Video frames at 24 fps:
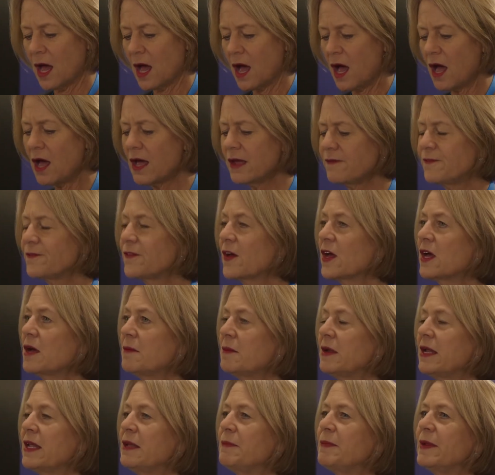I
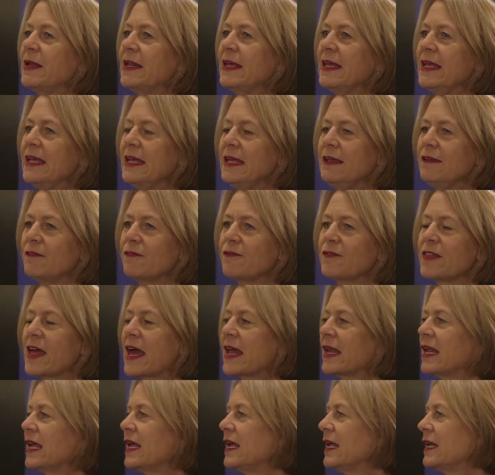firmly believe
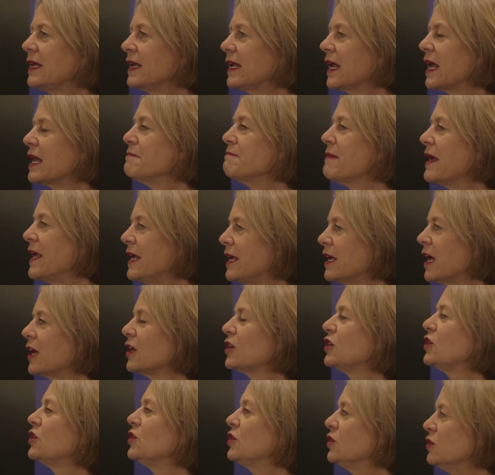that it can make a
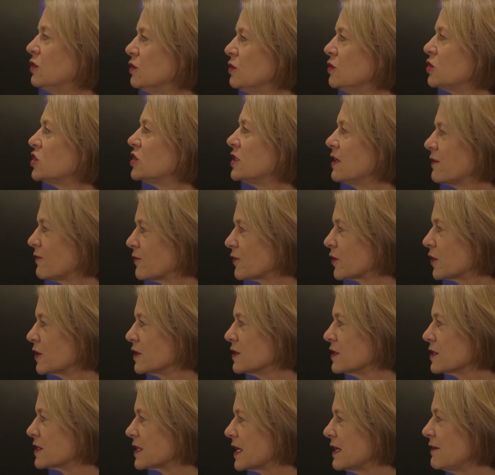huge
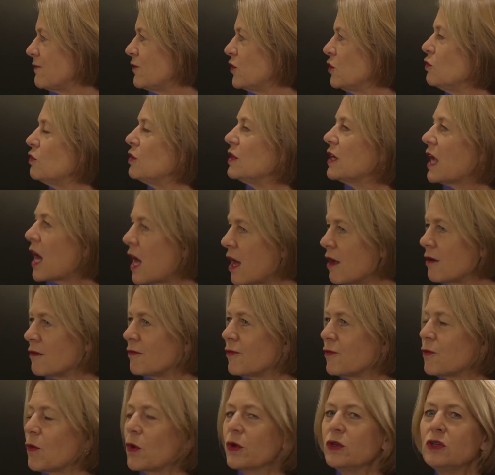difference if you
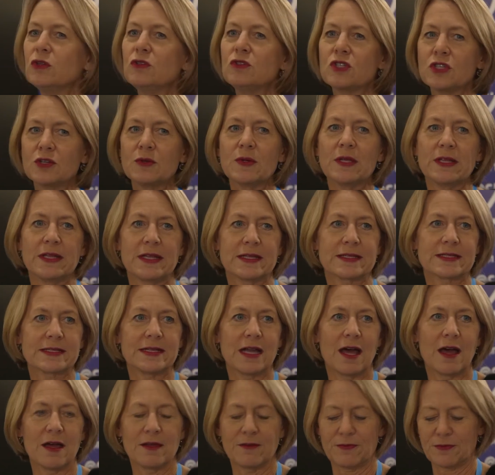love what you do in this
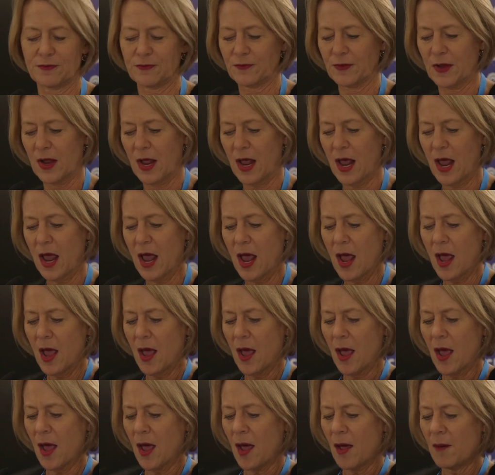life.
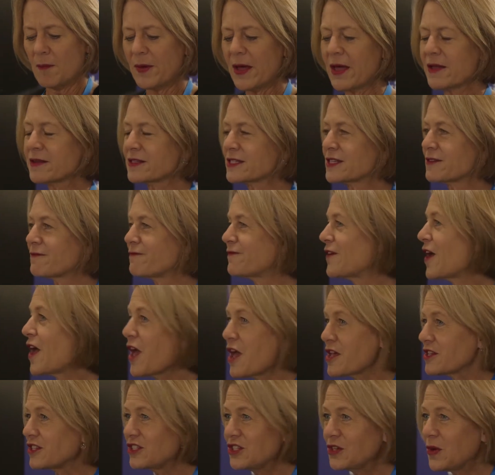But
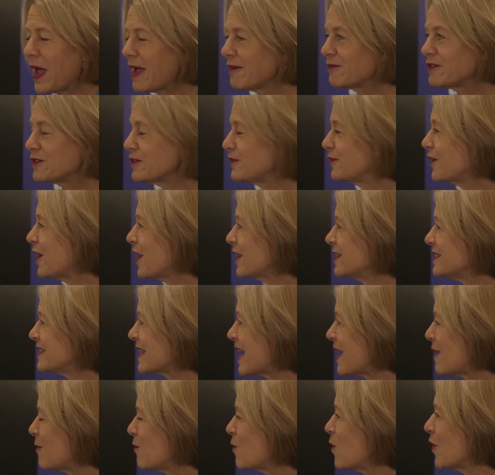first, you have to find
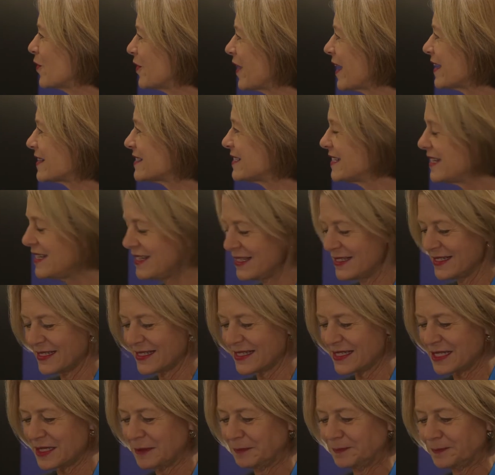out what that
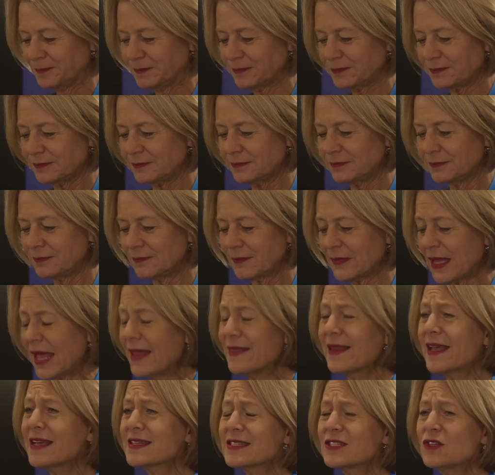is.
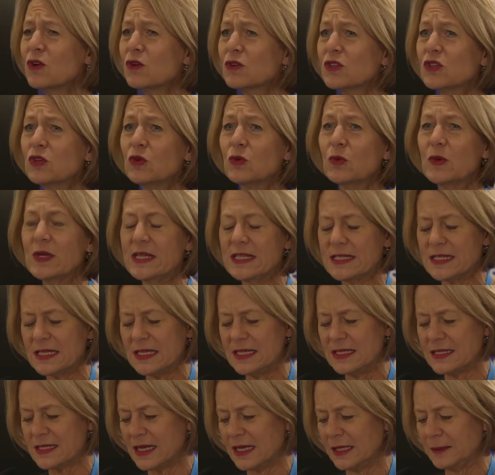And that's not always
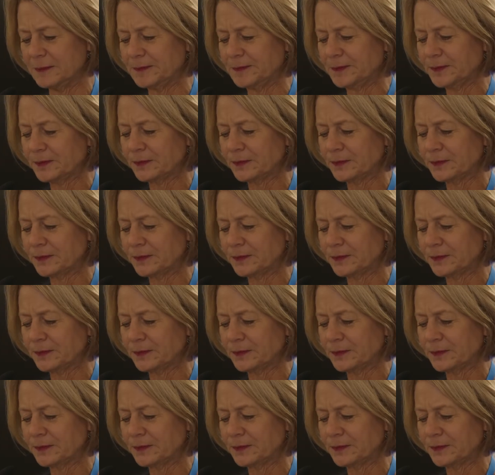easy.